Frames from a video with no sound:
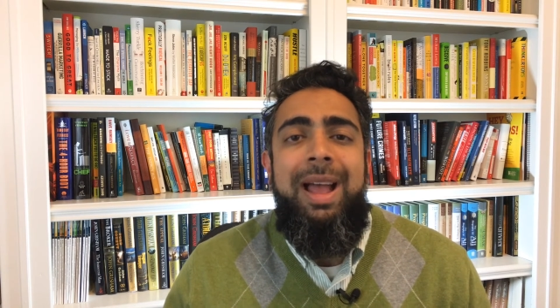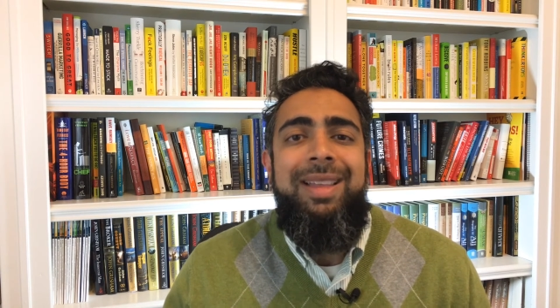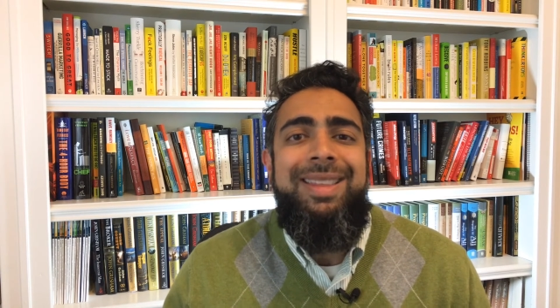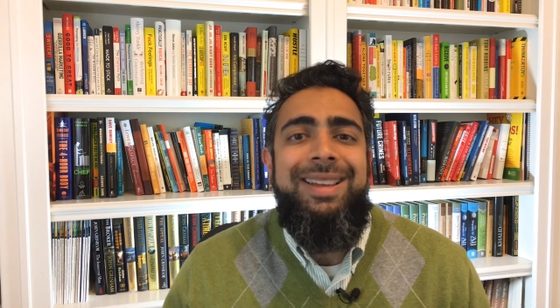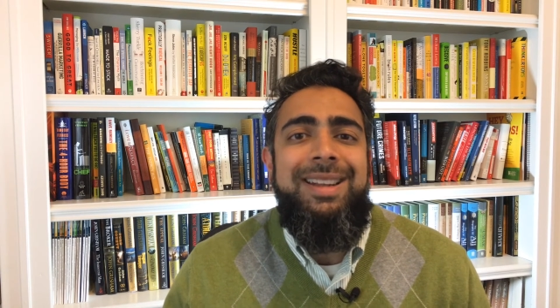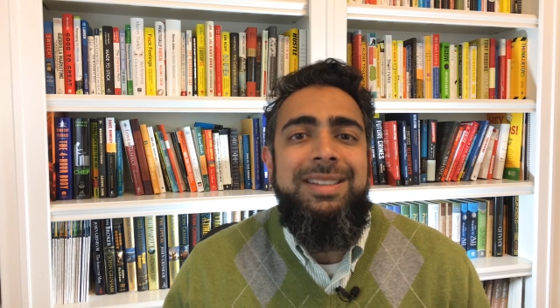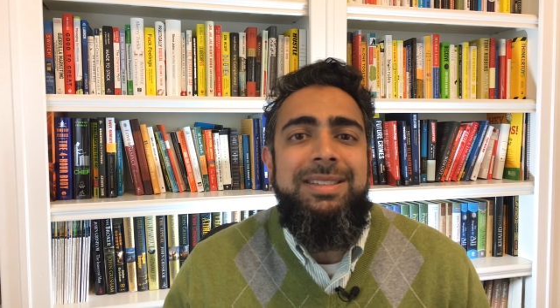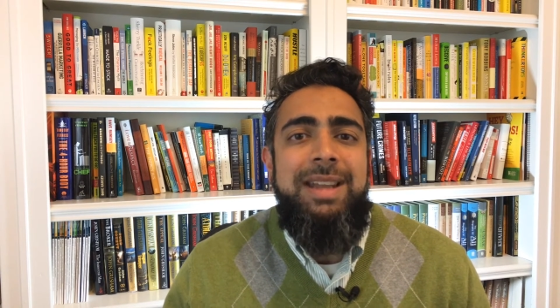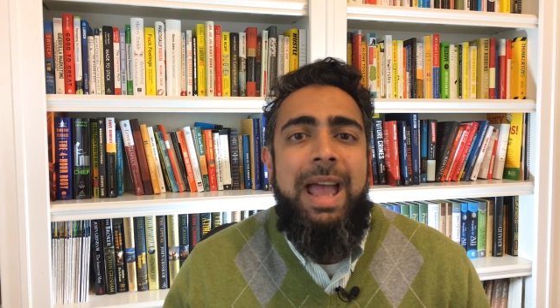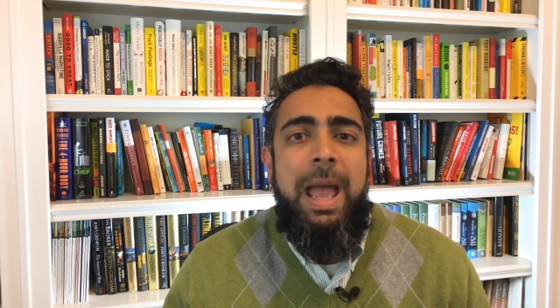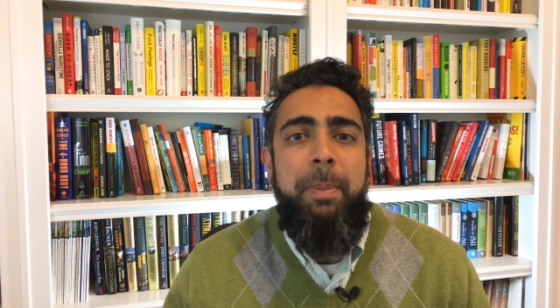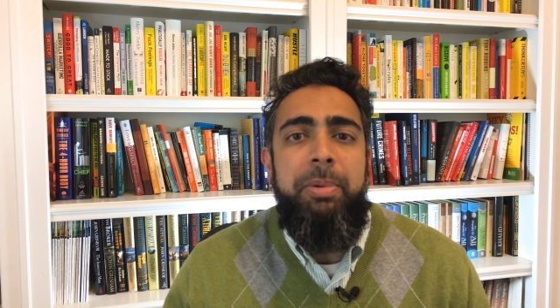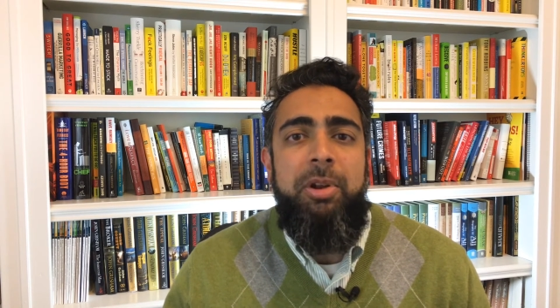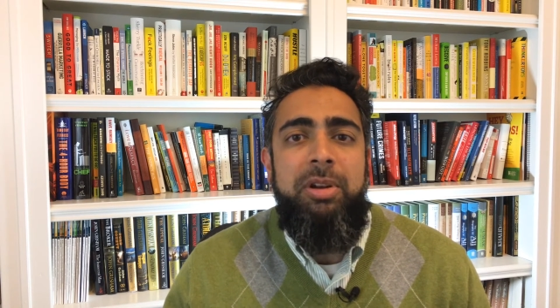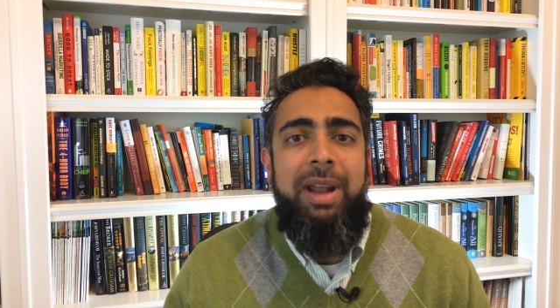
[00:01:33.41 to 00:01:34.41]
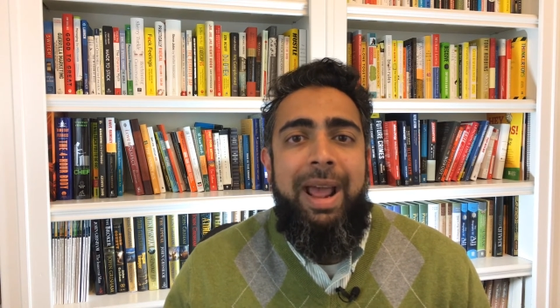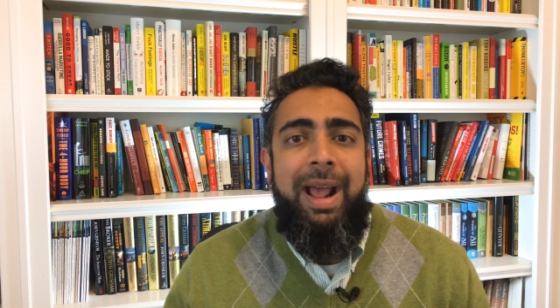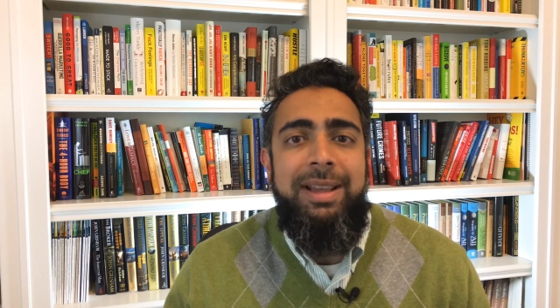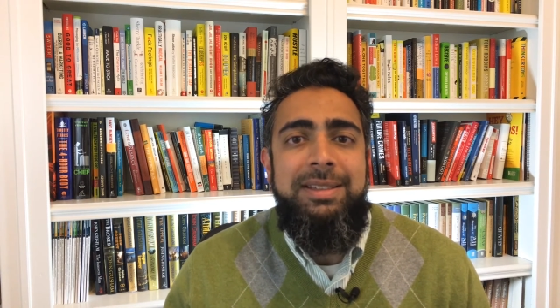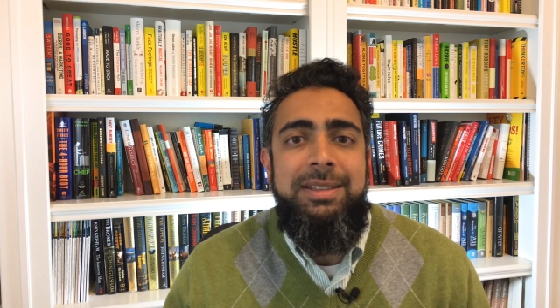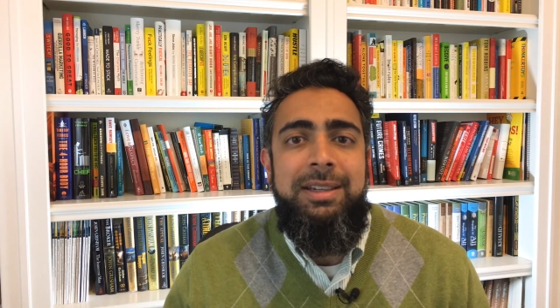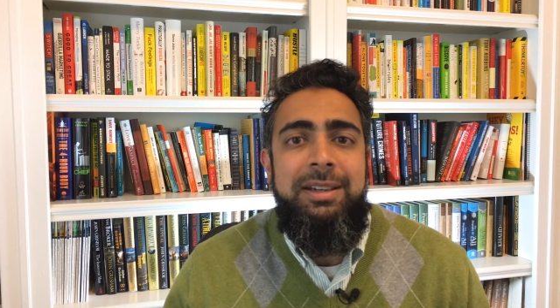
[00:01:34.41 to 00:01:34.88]
That doesn't happen on
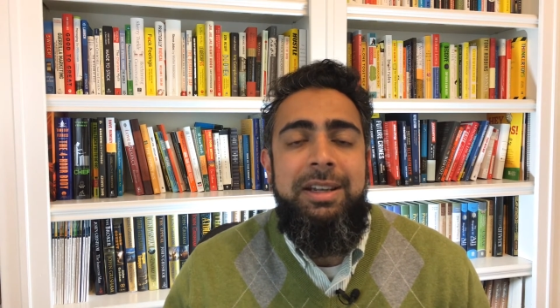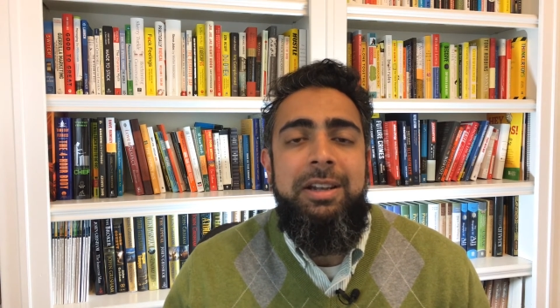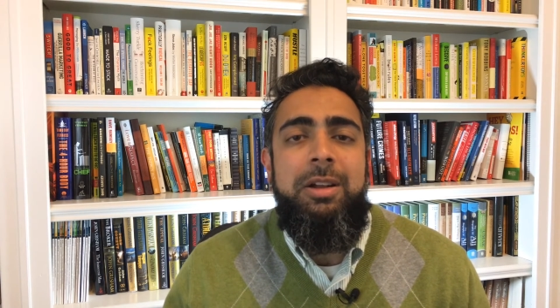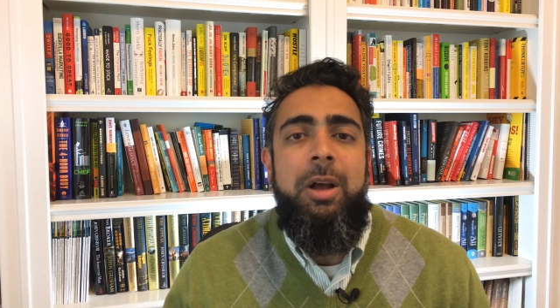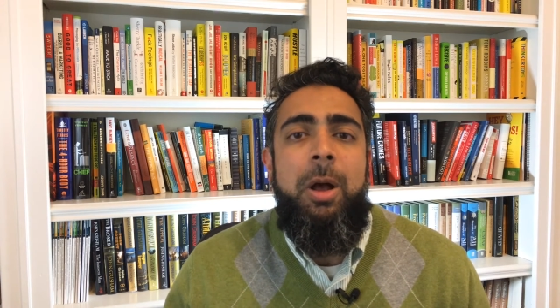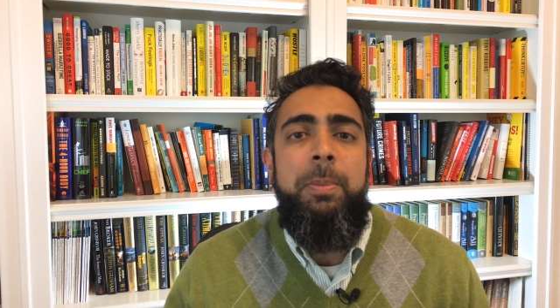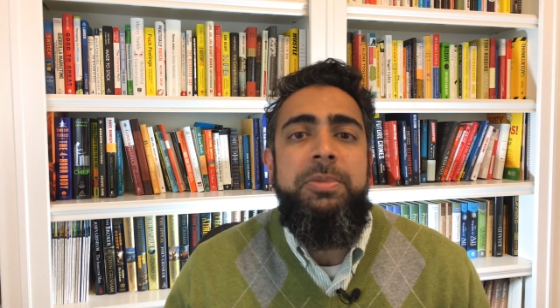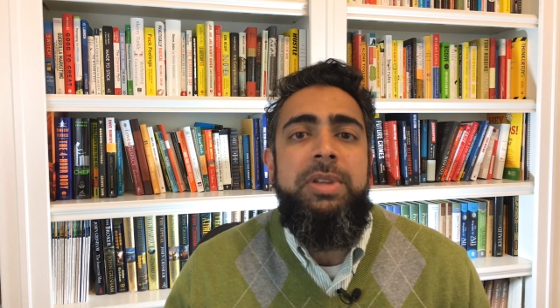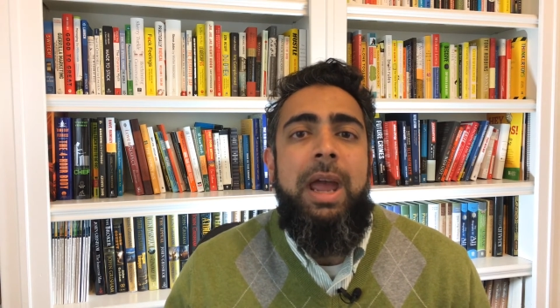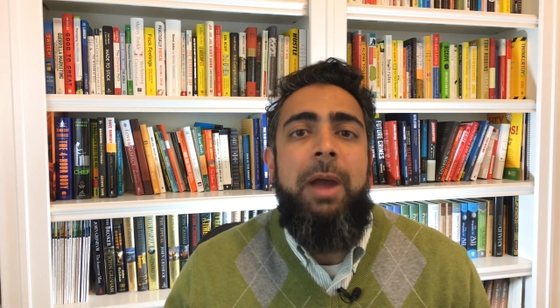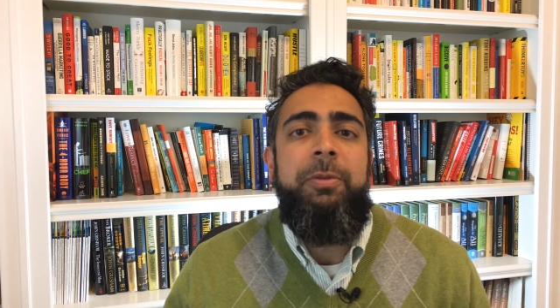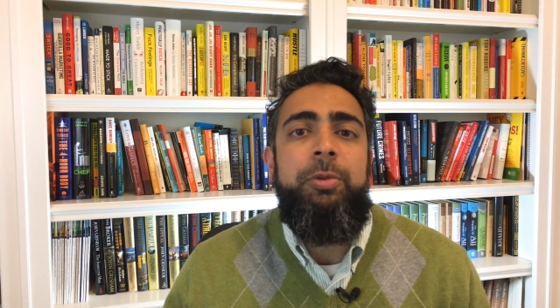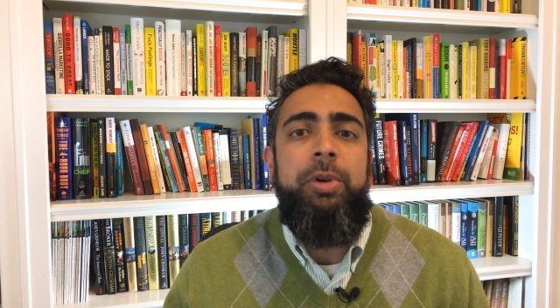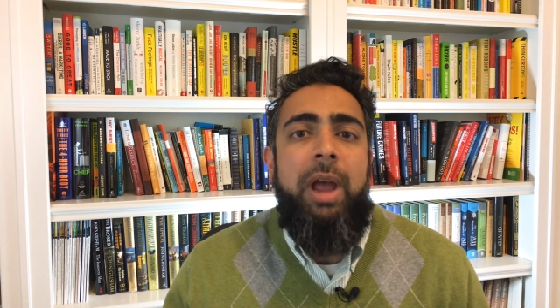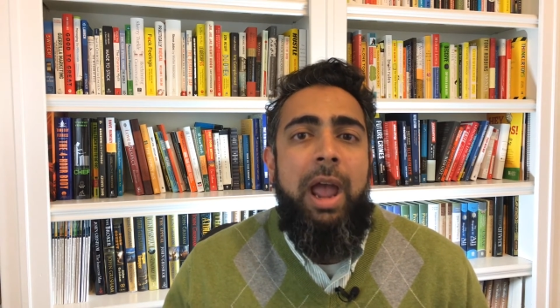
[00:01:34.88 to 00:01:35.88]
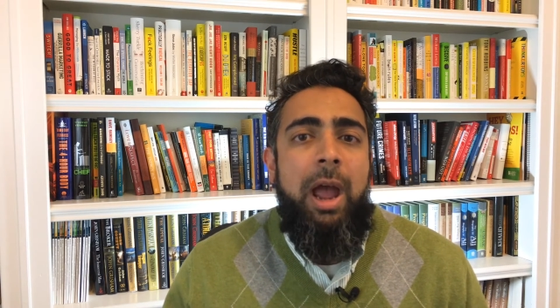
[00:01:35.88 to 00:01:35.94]
accident. It comes after